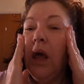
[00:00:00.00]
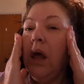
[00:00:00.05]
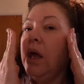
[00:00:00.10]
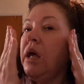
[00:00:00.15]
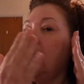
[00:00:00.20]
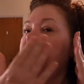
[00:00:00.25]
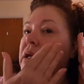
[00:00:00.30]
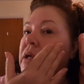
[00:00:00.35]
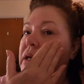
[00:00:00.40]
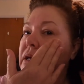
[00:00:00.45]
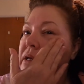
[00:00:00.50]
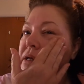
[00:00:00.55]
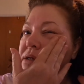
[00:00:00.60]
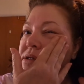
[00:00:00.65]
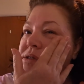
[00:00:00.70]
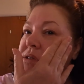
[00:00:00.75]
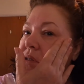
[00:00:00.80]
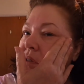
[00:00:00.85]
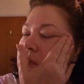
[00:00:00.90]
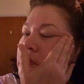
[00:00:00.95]

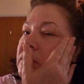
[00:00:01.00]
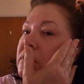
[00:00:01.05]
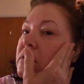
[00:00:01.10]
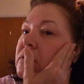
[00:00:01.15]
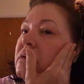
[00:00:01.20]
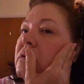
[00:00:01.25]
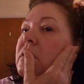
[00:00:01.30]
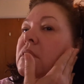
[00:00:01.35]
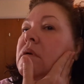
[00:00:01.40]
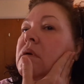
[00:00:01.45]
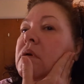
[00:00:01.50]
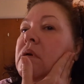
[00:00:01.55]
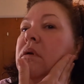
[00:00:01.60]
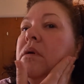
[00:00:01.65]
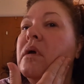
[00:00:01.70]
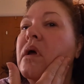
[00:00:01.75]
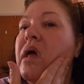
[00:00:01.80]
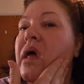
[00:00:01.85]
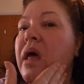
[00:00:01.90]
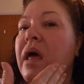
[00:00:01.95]
And
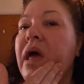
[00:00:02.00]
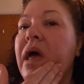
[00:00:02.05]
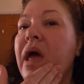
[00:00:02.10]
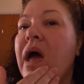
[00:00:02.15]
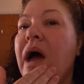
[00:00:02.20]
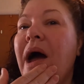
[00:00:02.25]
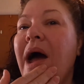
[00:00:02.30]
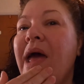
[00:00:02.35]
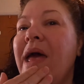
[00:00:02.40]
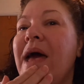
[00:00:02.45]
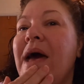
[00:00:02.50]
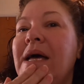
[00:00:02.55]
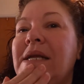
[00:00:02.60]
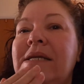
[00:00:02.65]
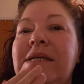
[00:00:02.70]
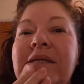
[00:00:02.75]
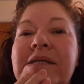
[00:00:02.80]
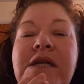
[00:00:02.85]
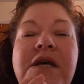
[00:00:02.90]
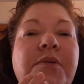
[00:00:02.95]
I
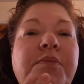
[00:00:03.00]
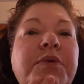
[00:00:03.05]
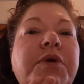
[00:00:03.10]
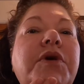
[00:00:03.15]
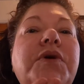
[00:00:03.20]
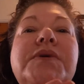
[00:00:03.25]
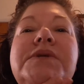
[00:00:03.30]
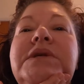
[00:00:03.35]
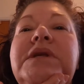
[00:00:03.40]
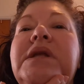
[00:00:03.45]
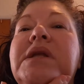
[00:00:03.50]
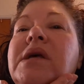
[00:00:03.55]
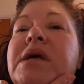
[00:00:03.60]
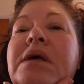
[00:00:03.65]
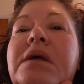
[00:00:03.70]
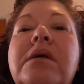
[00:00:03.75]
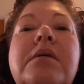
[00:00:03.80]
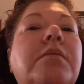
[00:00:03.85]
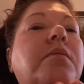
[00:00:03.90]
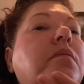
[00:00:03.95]
had to stop using
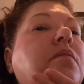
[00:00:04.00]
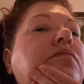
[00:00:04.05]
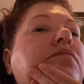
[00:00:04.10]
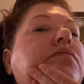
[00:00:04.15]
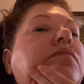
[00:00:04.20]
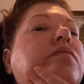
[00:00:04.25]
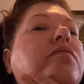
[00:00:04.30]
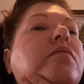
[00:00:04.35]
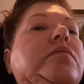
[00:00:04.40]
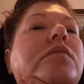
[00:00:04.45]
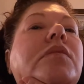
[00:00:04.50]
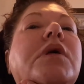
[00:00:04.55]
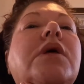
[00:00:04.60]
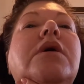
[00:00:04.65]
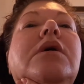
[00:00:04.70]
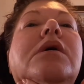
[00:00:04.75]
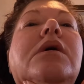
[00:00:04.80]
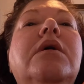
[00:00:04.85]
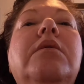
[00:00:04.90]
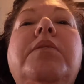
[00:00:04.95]
it
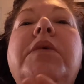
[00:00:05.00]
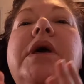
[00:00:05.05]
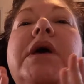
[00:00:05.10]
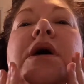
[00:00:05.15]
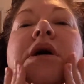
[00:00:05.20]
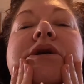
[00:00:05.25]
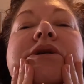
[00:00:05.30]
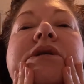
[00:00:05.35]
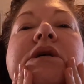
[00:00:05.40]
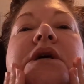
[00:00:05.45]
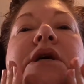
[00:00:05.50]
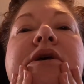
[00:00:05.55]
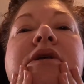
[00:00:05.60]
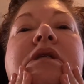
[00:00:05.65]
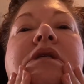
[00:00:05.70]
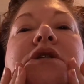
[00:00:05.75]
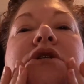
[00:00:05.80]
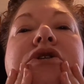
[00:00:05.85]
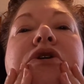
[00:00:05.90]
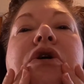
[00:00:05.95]
because
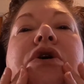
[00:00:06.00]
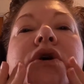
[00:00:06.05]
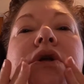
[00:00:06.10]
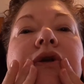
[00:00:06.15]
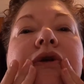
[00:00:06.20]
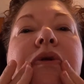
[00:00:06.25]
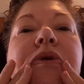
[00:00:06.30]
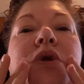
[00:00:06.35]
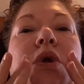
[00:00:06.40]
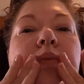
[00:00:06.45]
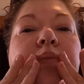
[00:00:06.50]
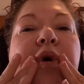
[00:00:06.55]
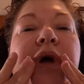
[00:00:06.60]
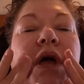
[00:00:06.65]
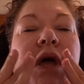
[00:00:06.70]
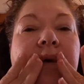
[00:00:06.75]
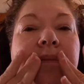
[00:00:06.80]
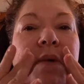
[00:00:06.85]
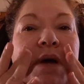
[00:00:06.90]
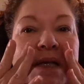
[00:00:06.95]
it started
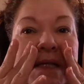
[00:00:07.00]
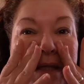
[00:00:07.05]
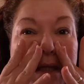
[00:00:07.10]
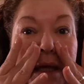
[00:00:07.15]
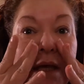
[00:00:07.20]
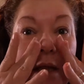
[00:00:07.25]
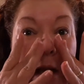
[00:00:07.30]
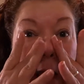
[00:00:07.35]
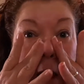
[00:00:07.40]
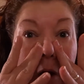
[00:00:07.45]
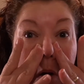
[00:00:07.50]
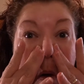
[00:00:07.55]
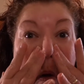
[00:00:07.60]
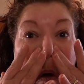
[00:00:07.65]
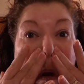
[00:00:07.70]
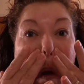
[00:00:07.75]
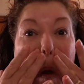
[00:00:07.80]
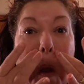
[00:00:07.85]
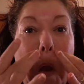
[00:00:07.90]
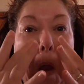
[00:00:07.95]
breaking my skin
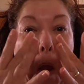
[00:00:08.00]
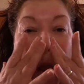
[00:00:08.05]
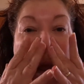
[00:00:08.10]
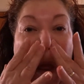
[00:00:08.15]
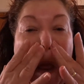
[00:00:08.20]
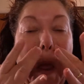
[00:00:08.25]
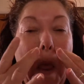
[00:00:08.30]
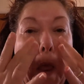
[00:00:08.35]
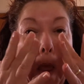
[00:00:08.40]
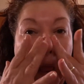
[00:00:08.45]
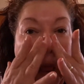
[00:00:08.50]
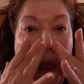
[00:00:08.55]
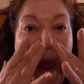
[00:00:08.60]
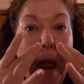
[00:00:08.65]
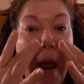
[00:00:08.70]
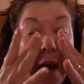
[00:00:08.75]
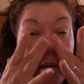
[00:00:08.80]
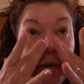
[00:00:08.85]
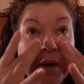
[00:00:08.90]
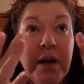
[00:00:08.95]
out.
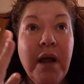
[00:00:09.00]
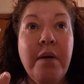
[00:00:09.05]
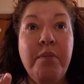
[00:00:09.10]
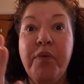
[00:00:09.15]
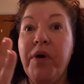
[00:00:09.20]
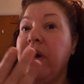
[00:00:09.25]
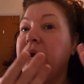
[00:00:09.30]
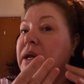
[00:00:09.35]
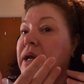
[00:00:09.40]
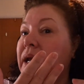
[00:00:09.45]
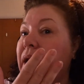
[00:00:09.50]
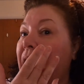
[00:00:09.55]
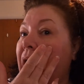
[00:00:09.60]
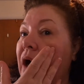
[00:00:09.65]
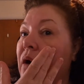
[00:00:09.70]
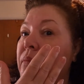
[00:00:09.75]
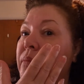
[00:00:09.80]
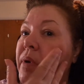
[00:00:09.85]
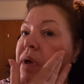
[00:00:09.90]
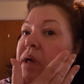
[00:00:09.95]
I mean, not breaking it
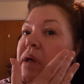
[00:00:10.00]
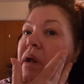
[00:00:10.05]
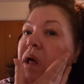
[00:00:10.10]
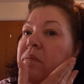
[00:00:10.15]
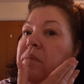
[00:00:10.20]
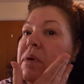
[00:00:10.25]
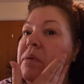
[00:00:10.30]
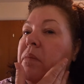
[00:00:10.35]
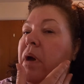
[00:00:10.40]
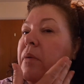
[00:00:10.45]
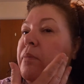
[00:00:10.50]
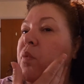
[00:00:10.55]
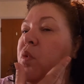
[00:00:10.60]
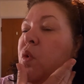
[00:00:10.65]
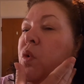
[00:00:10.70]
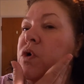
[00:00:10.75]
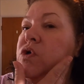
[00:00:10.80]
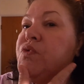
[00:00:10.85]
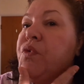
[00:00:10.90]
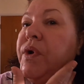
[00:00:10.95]
out, but I mean, my
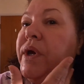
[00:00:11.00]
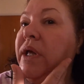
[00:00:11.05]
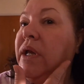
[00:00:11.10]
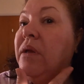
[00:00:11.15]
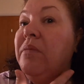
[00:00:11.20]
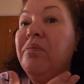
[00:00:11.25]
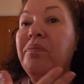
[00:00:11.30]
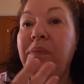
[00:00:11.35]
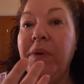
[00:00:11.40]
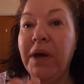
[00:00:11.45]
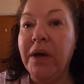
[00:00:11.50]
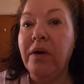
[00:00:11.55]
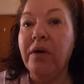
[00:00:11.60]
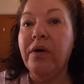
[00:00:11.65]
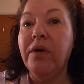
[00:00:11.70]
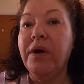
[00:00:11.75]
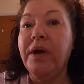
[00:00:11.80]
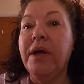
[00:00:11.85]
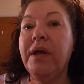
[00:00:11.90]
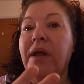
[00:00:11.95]
pores were getting
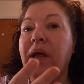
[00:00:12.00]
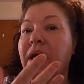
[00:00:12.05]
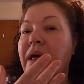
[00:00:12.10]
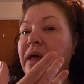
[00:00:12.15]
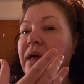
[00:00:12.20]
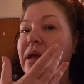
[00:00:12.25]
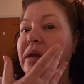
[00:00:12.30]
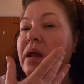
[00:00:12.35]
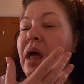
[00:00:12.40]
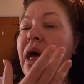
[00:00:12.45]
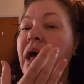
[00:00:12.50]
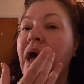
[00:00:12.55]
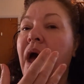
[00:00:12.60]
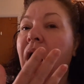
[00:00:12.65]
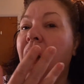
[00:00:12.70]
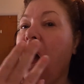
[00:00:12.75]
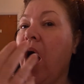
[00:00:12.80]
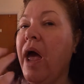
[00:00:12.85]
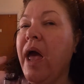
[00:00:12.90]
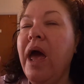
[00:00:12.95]
bigger, and
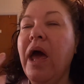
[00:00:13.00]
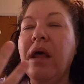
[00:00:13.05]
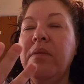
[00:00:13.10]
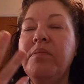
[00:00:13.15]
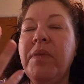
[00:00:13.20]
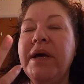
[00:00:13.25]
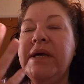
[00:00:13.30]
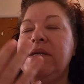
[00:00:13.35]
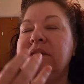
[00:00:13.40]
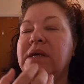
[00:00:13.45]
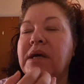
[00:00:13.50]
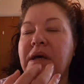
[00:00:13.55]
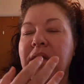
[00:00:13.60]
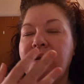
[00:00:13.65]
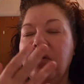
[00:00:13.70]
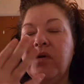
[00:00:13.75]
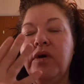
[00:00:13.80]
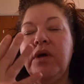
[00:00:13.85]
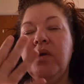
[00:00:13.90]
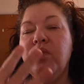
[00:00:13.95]
I had my
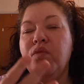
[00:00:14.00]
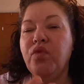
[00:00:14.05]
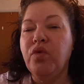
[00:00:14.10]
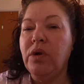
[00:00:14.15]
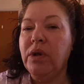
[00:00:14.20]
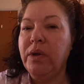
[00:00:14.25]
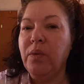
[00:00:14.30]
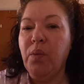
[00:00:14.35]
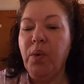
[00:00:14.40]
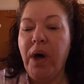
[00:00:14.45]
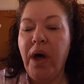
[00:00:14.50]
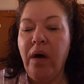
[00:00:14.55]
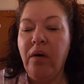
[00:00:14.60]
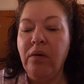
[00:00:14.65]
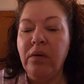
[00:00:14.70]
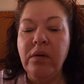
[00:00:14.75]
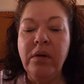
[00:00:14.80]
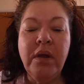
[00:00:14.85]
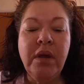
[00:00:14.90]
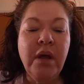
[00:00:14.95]
skin looking really
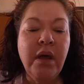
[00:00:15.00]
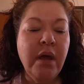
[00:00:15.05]
well.